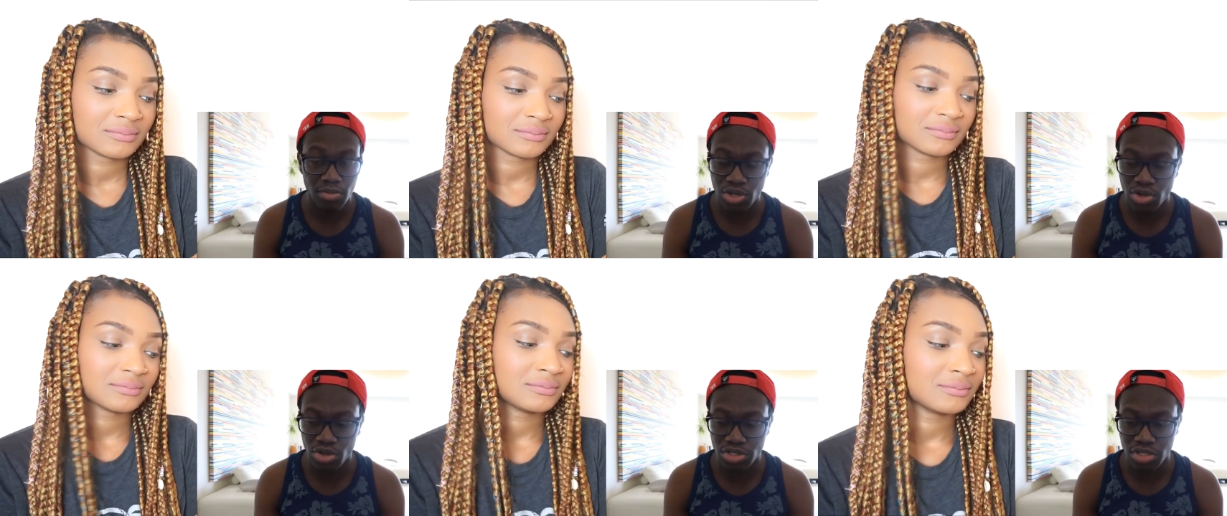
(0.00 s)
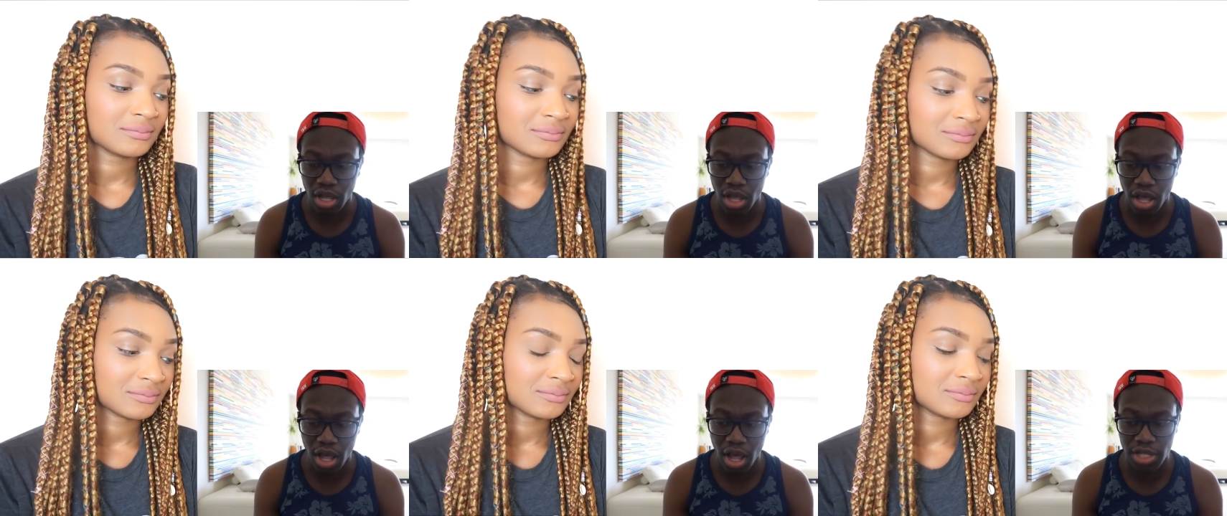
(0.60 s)
Speaker 1: Because
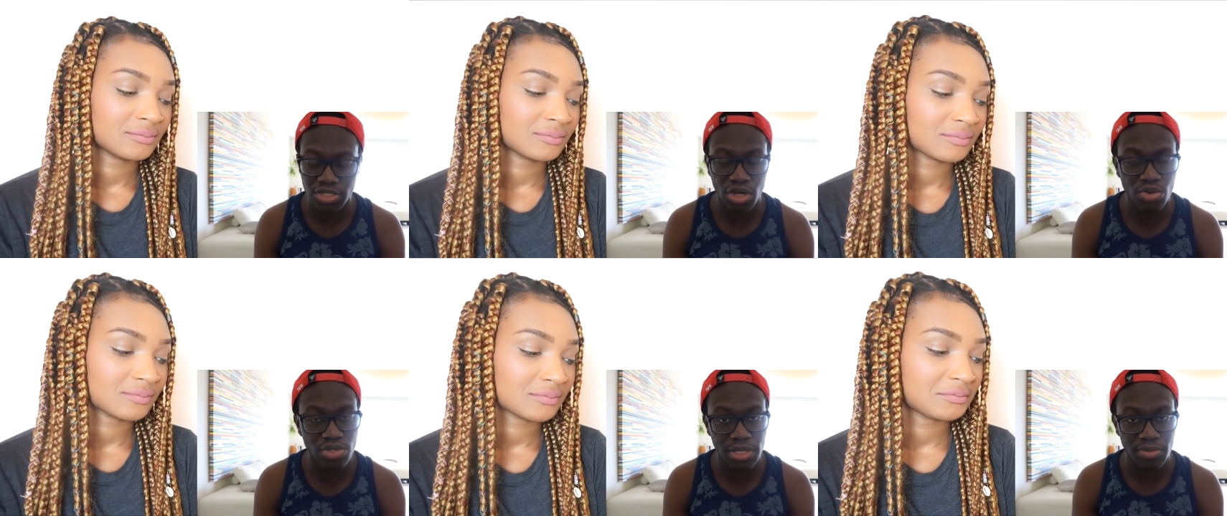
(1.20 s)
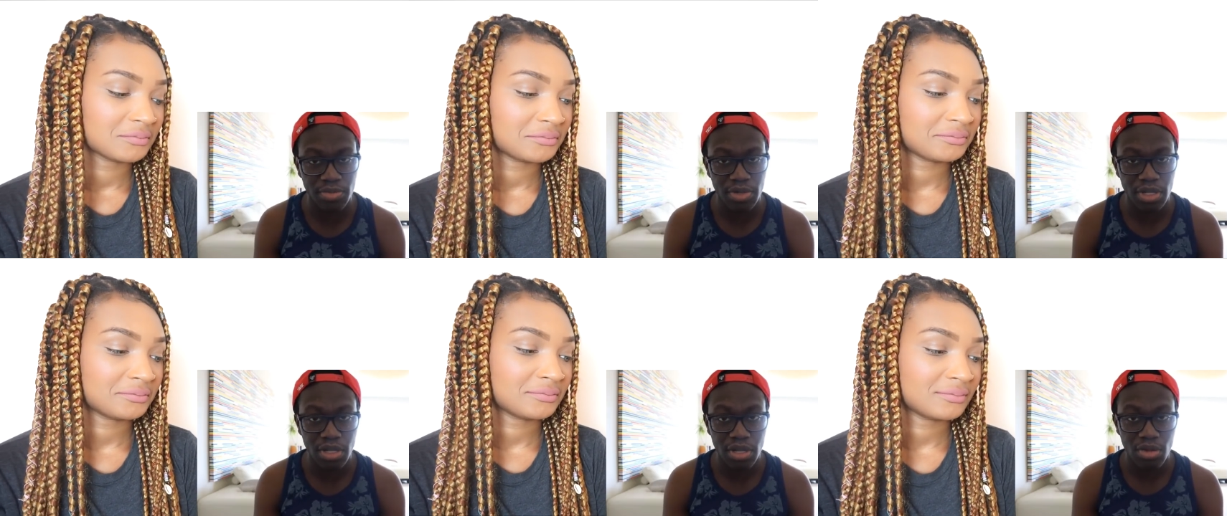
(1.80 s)
I told him.
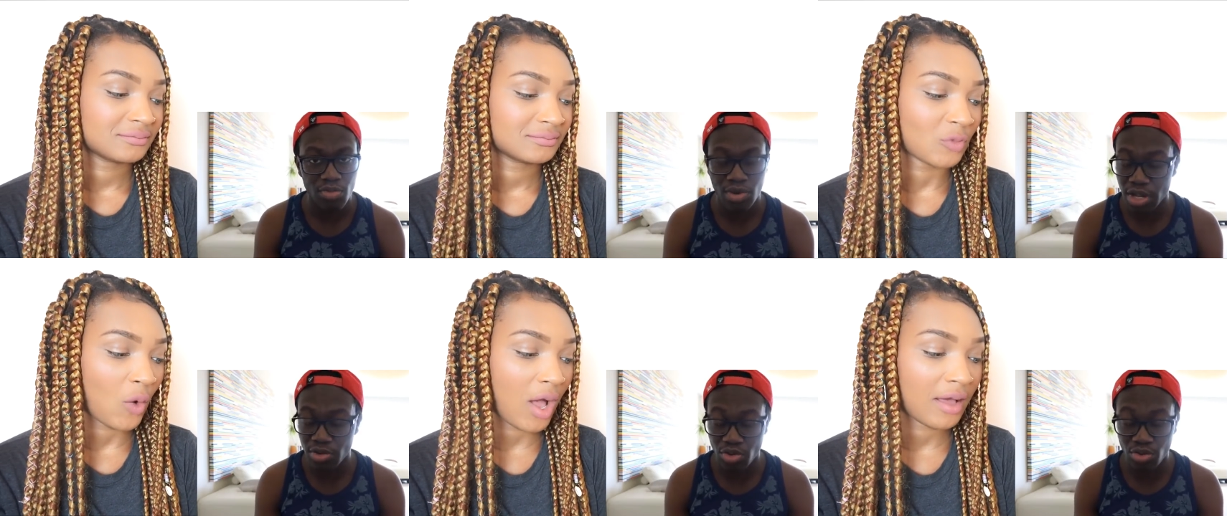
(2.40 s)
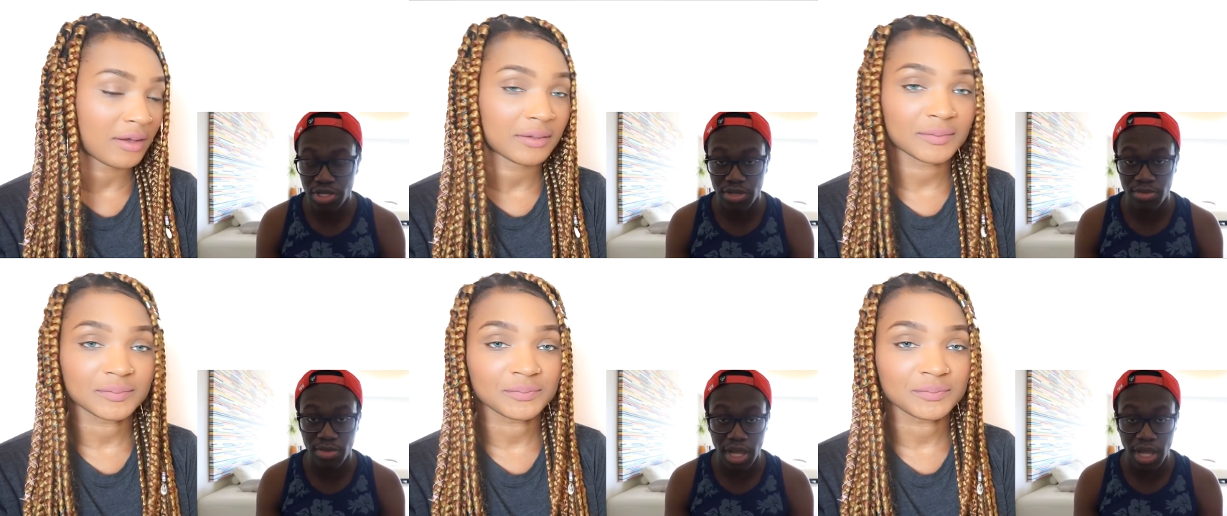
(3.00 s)
But wow. Him.